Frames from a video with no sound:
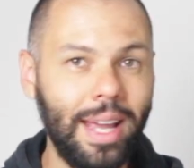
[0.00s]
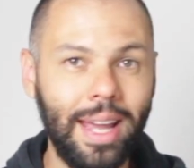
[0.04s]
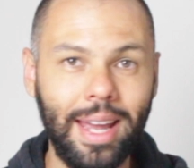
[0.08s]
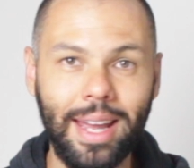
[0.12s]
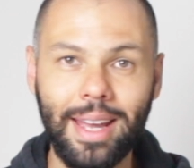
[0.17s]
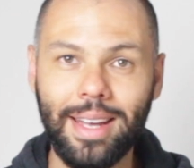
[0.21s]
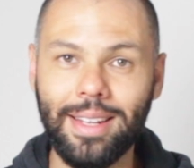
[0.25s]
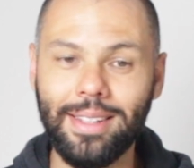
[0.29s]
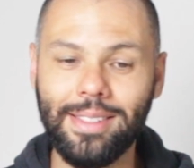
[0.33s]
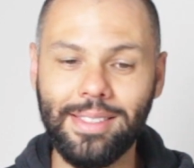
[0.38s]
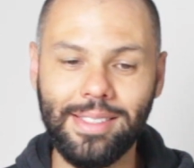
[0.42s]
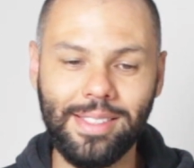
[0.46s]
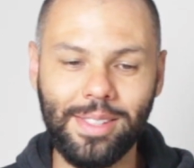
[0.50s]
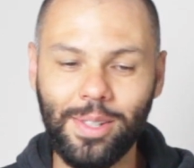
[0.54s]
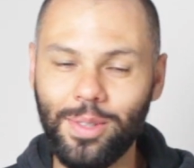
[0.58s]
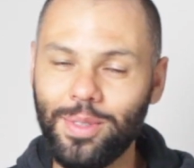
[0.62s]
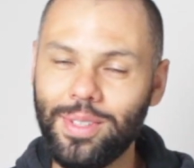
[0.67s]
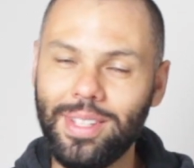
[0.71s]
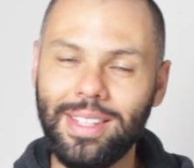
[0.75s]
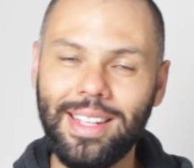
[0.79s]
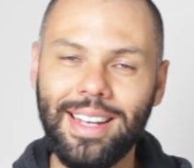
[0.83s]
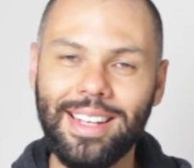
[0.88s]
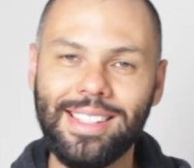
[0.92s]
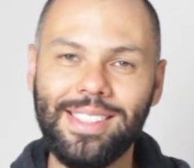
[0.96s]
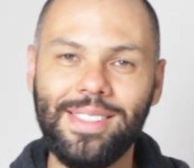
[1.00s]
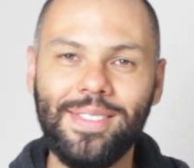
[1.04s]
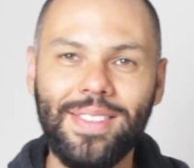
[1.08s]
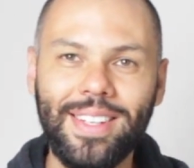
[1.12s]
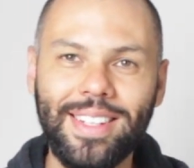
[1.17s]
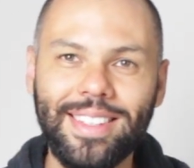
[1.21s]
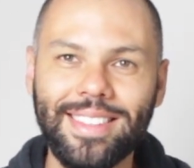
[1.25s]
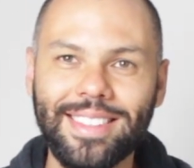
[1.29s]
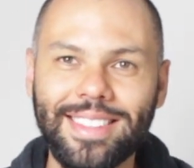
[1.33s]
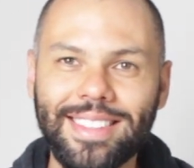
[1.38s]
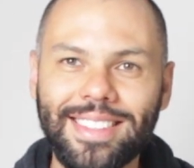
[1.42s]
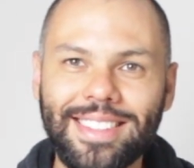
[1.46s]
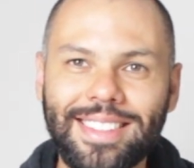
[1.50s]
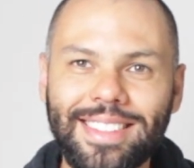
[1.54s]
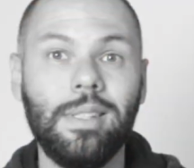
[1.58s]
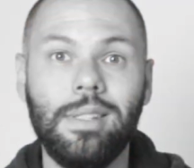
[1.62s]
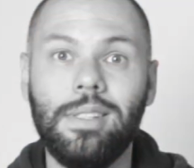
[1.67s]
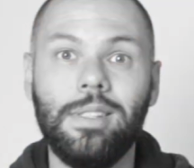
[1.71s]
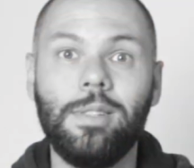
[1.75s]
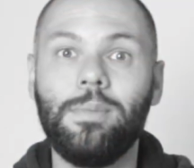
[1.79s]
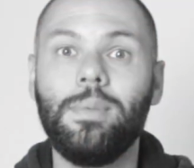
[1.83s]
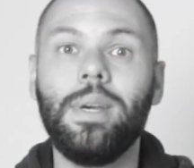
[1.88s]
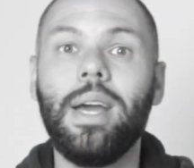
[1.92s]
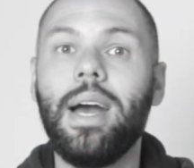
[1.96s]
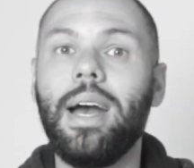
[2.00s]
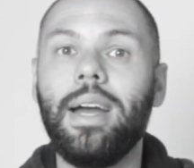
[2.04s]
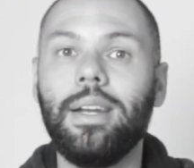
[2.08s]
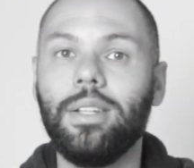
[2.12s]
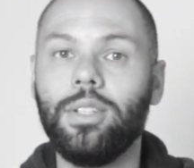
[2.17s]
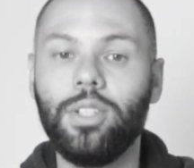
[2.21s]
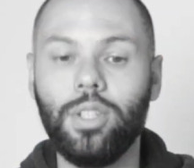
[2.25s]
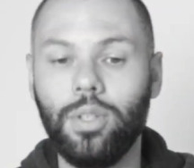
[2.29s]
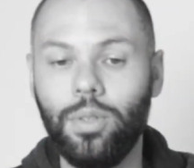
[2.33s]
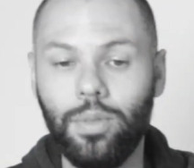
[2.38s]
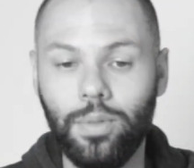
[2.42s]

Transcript: And see you in the next video. This is behind